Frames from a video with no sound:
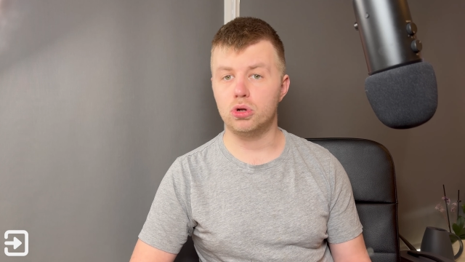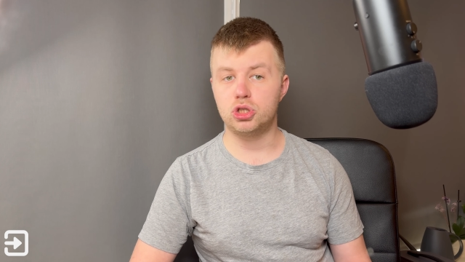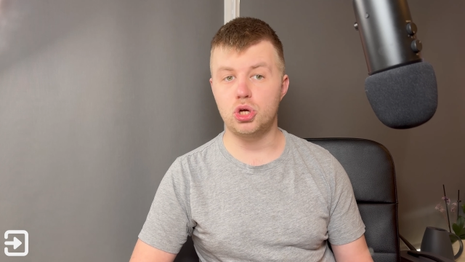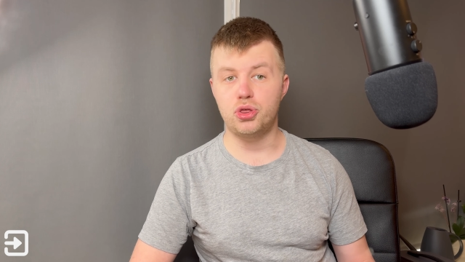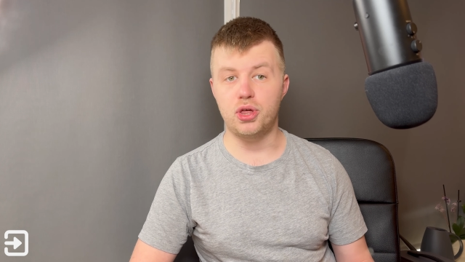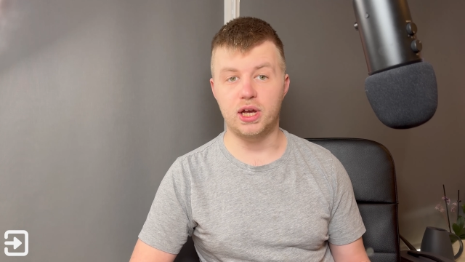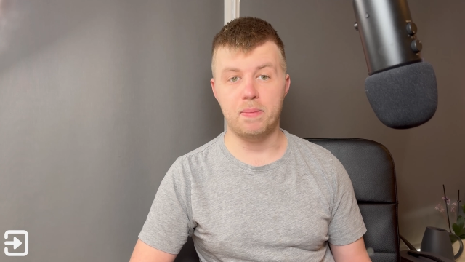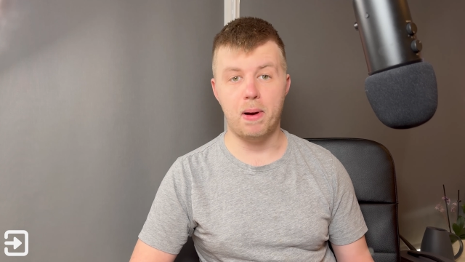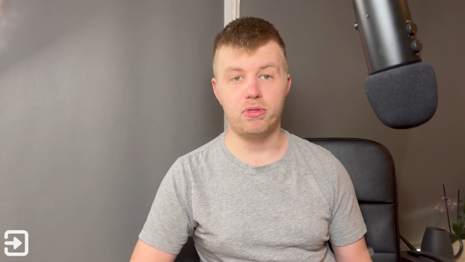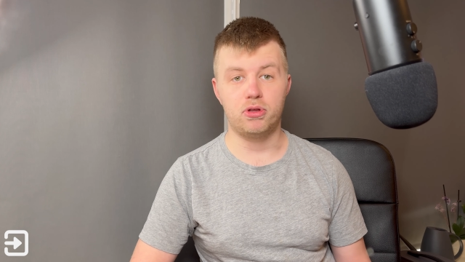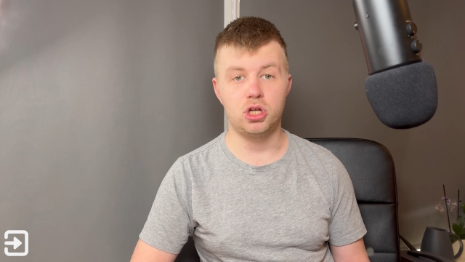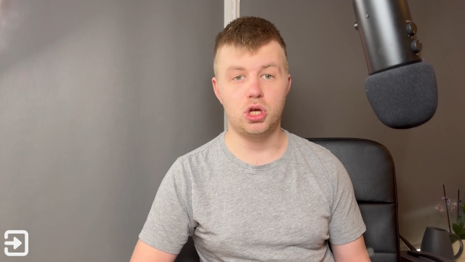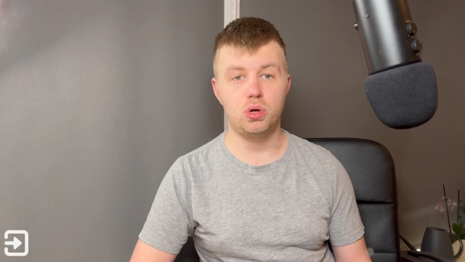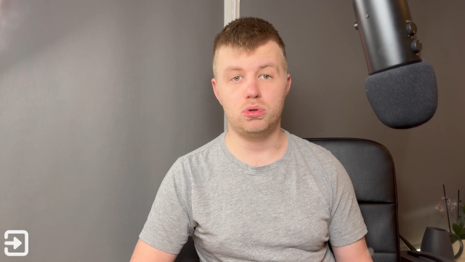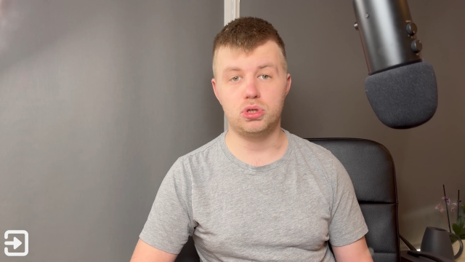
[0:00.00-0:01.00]
do you think about the
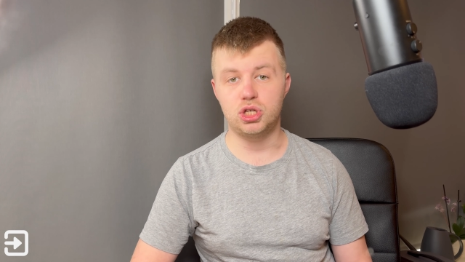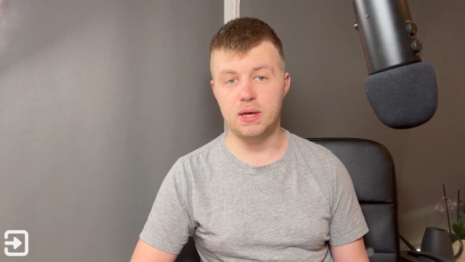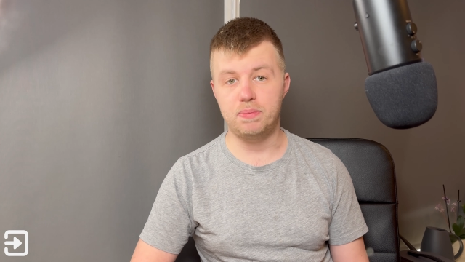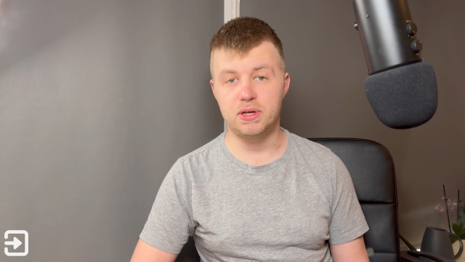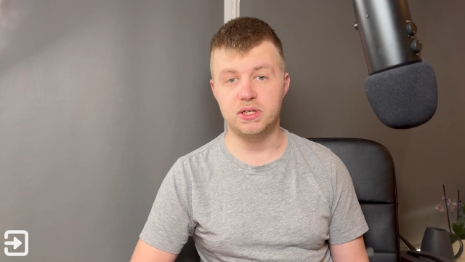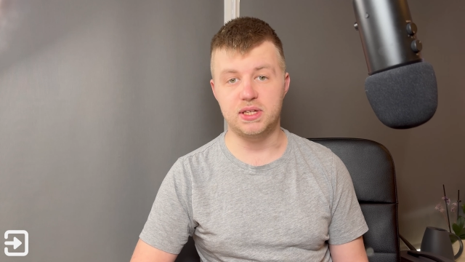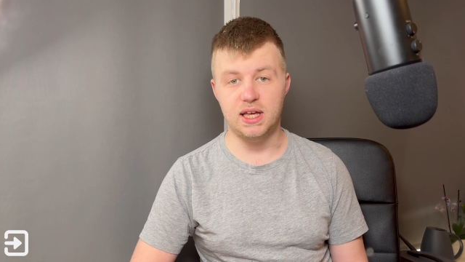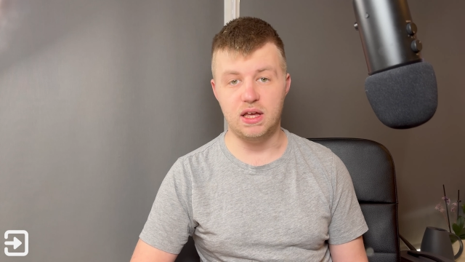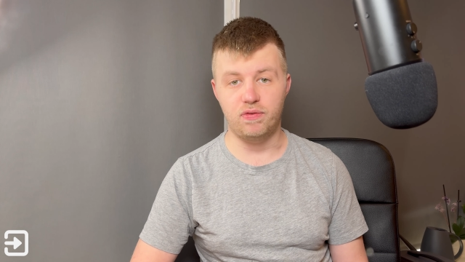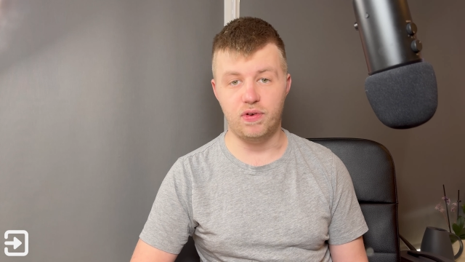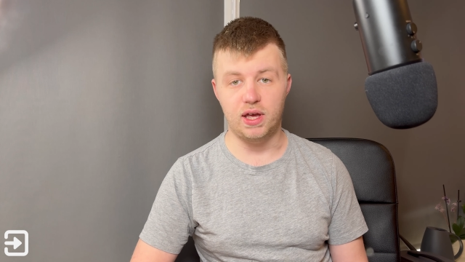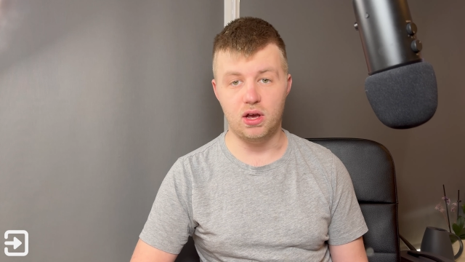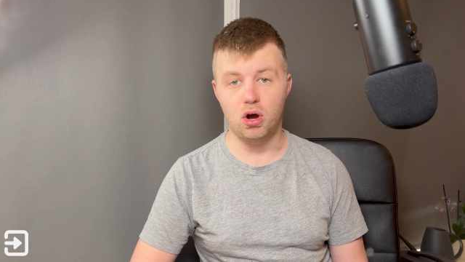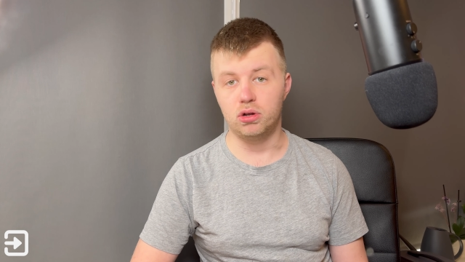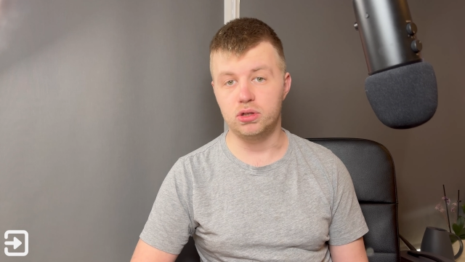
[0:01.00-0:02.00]
new cheapest
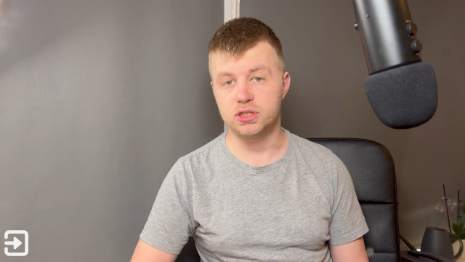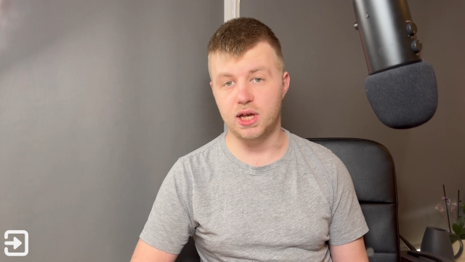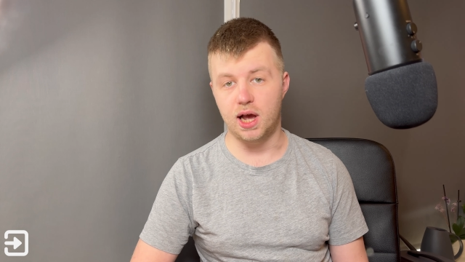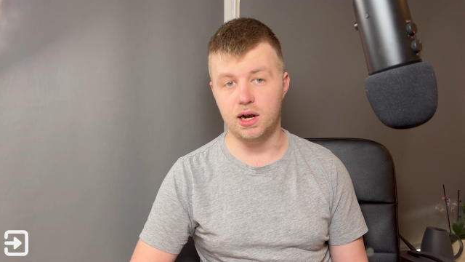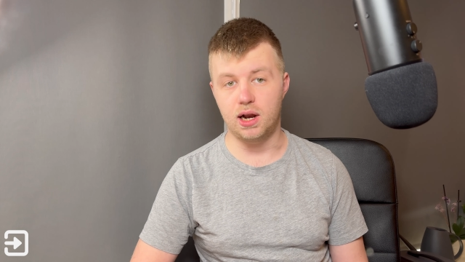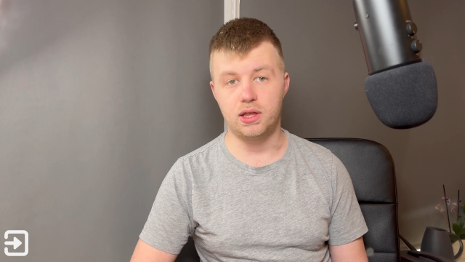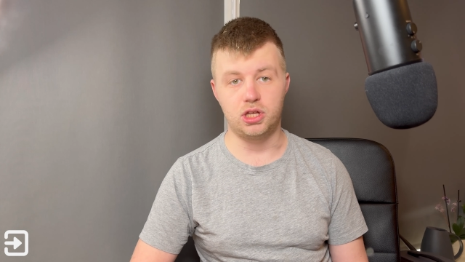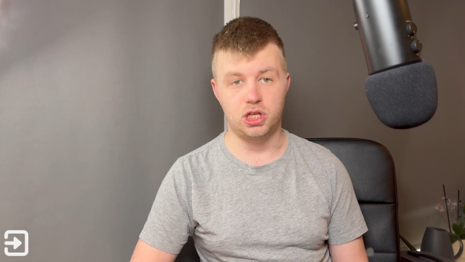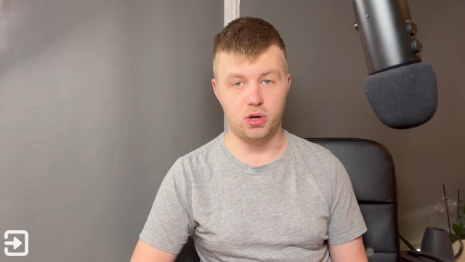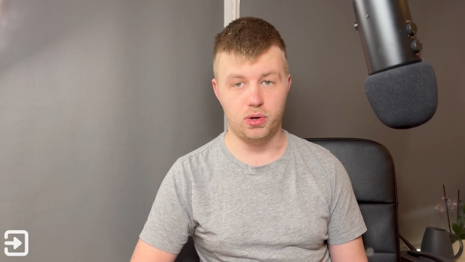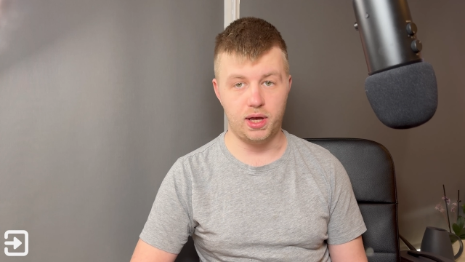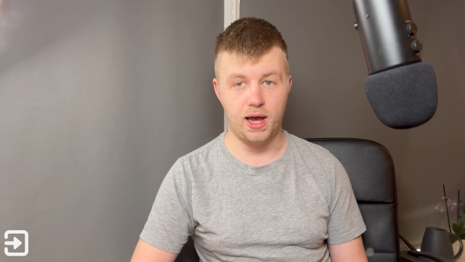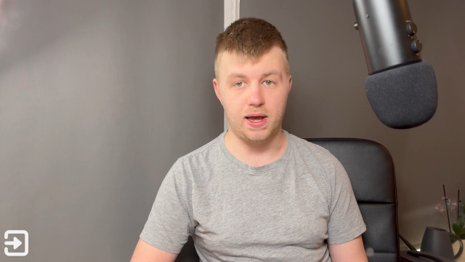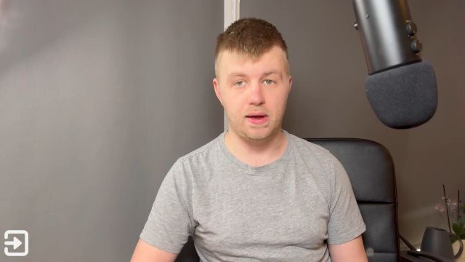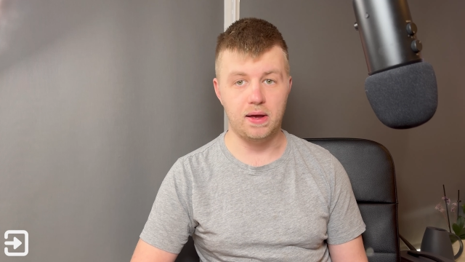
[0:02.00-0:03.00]
EV on sale in the
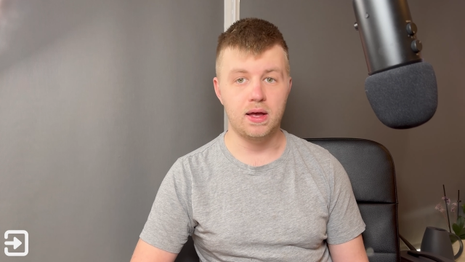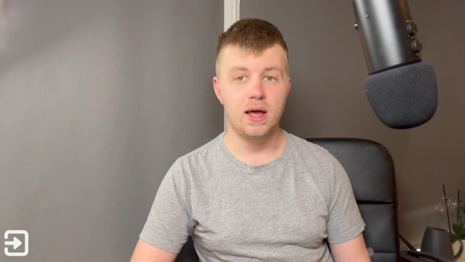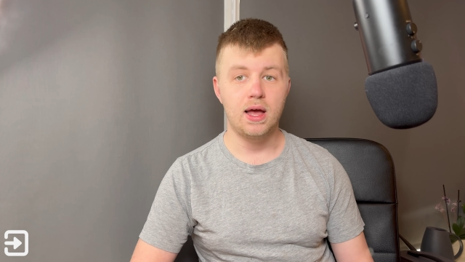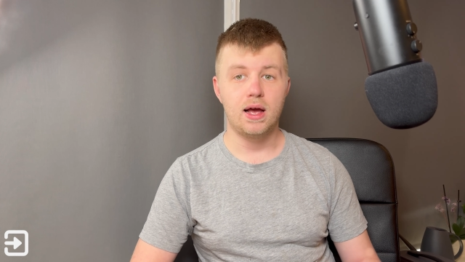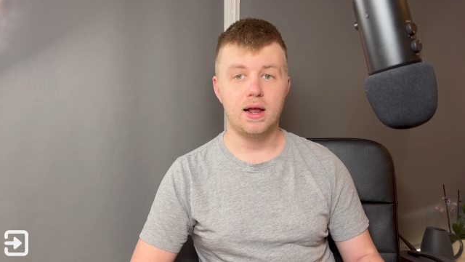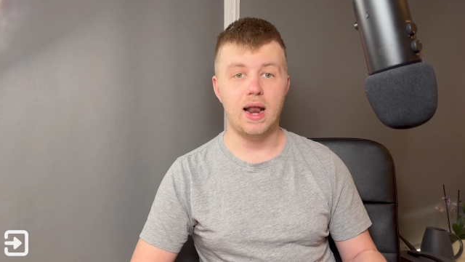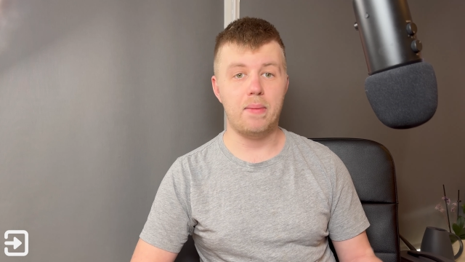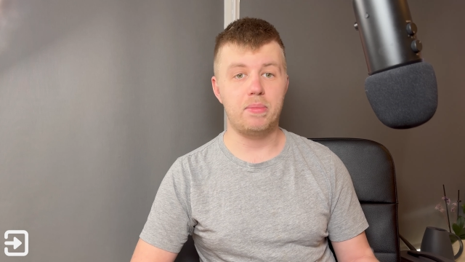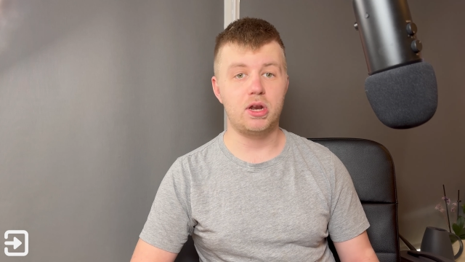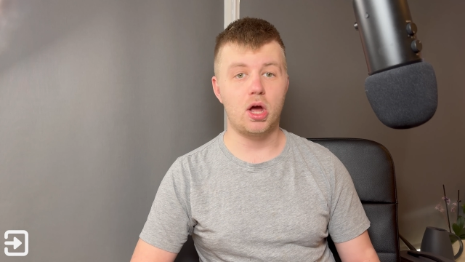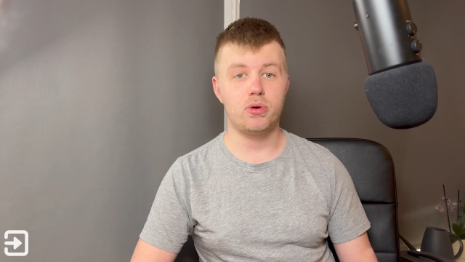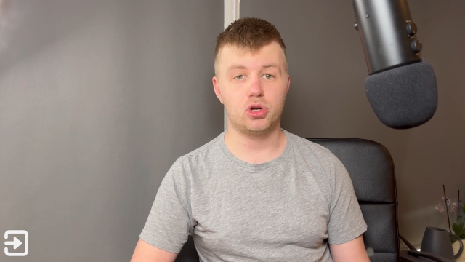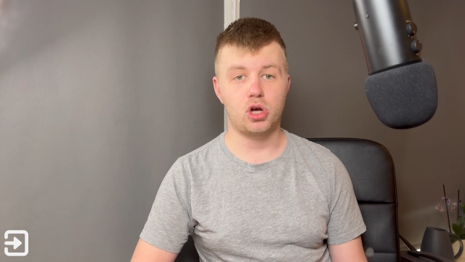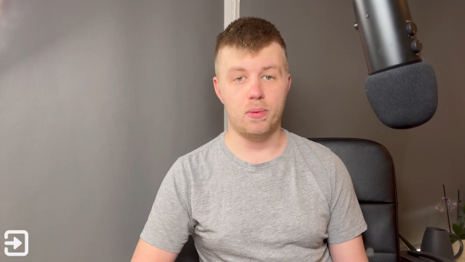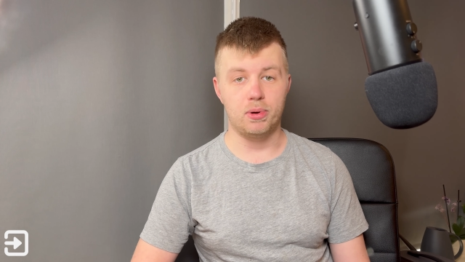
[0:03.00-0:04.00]
UK? Let me know
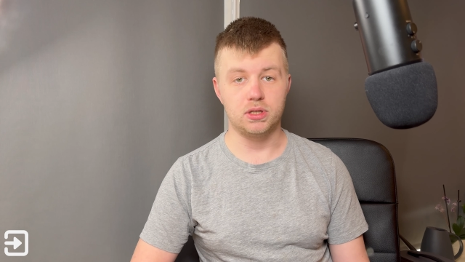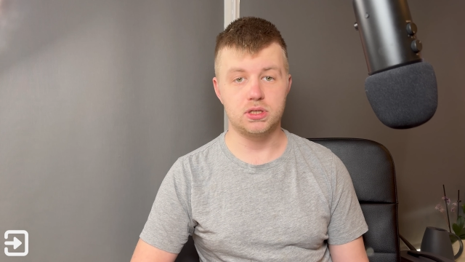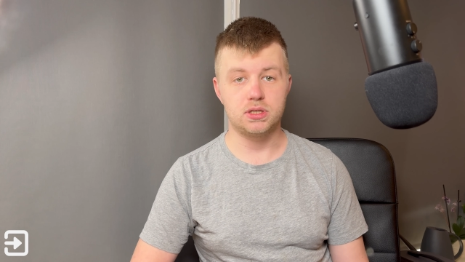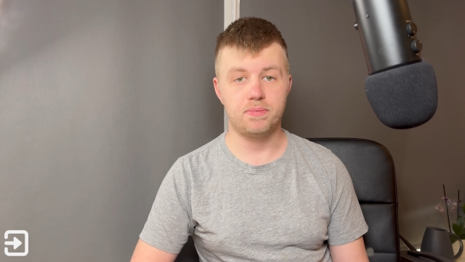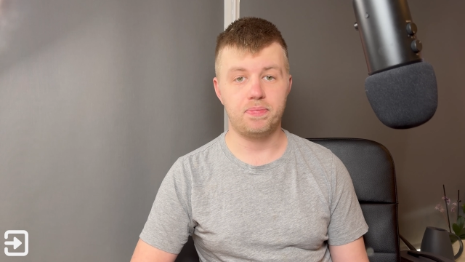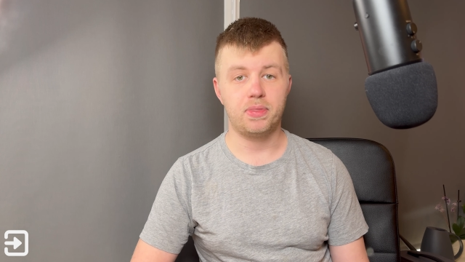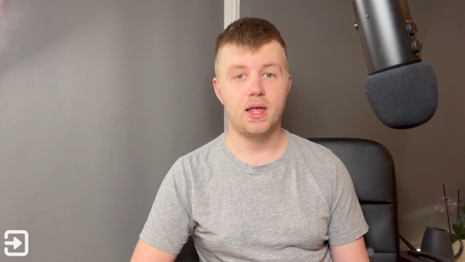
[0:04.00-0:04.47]
in the comments.